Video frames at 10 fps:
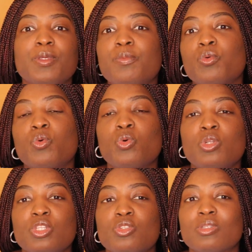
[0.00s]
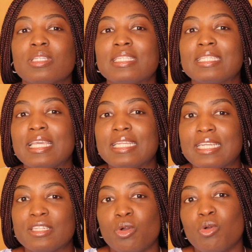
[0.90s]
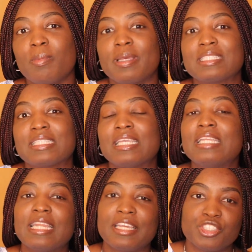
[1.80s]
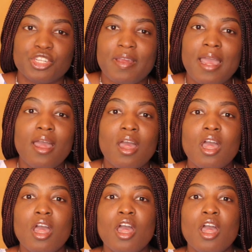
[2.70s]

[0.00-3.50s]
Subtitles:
people who need to authenticate their documents in Nigeria.